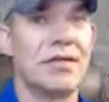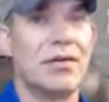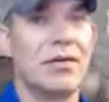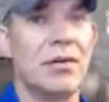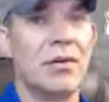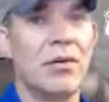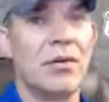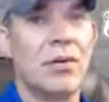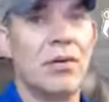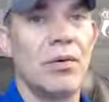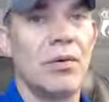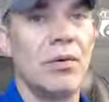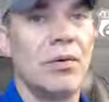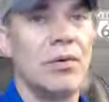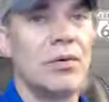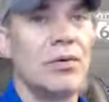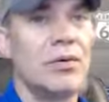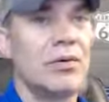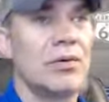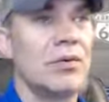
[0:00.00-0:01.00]

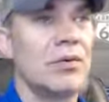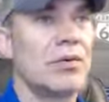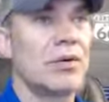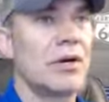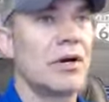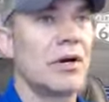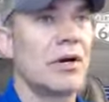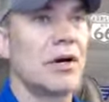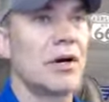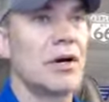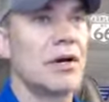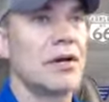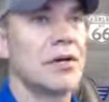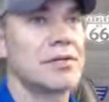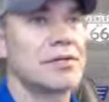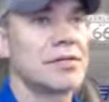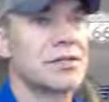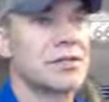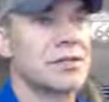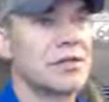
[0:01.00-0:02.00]
old new
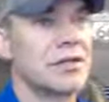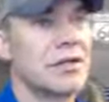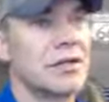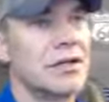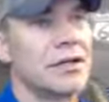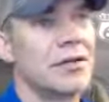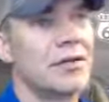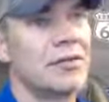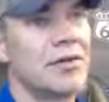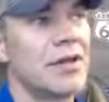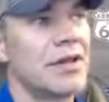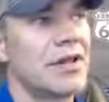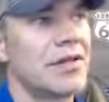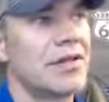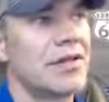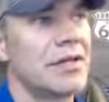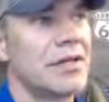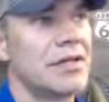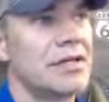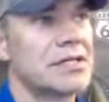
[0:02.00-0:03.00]
cars. You know, one of the
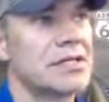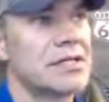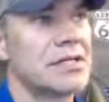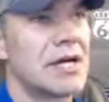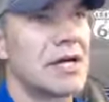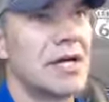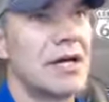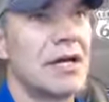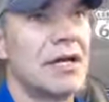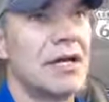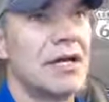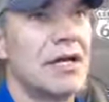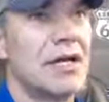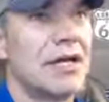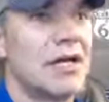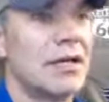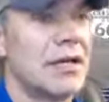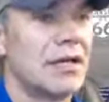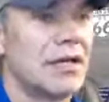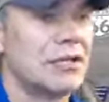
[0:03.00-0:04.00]
things, John
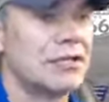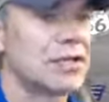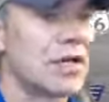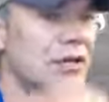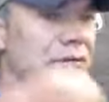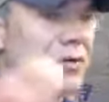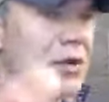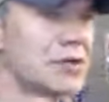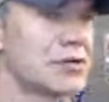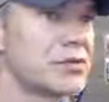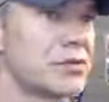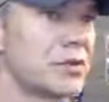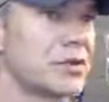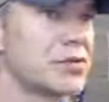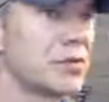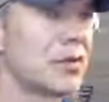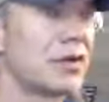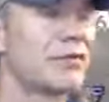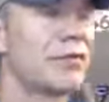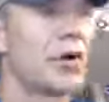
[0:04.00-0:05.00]

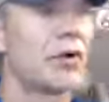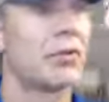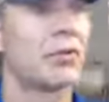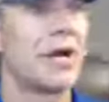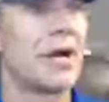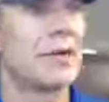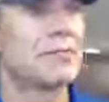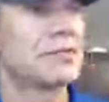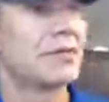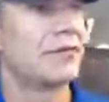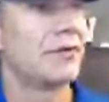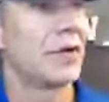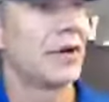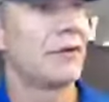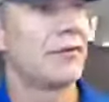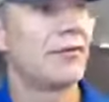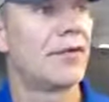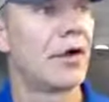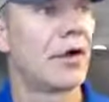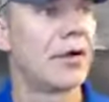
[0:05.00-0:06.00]
Rudswick's one of our reps. If you're
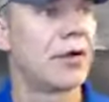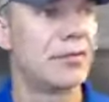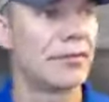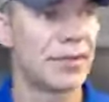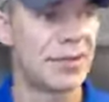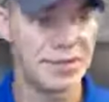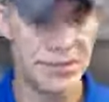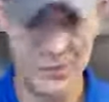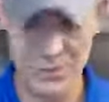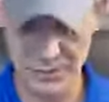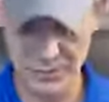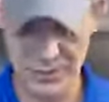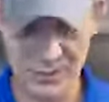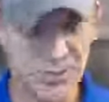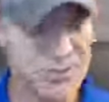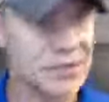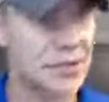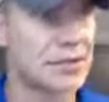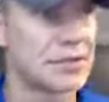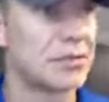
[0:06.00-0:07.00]
not following, please do. He
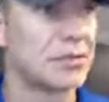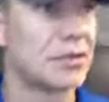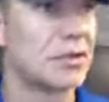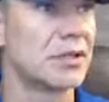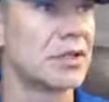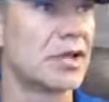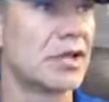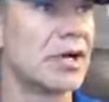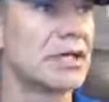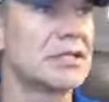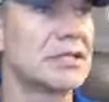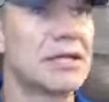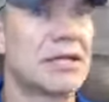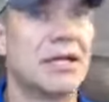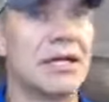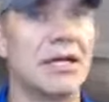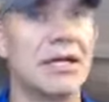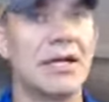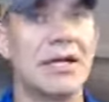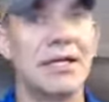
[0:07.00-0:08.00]
puts out some good
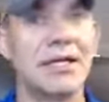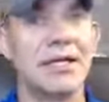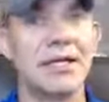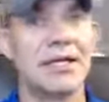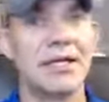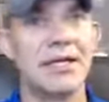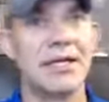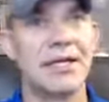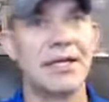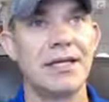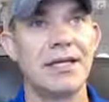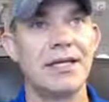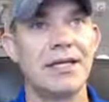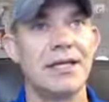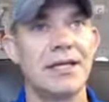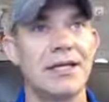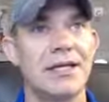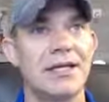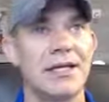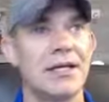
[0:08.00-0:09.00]
content, and
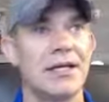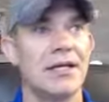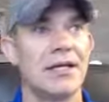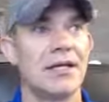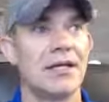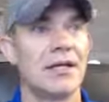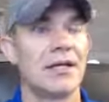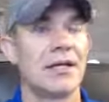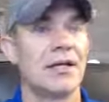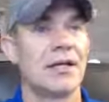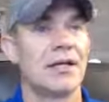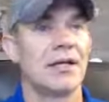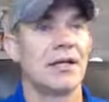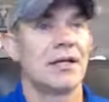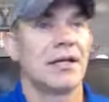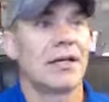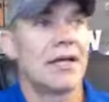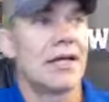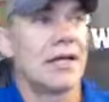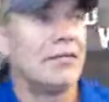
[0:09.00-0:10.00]
he
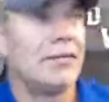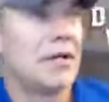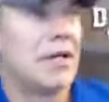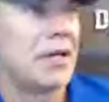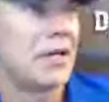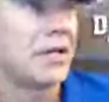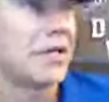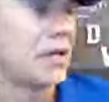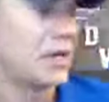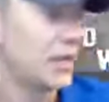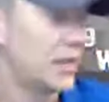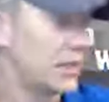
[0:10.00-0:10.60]
gave me a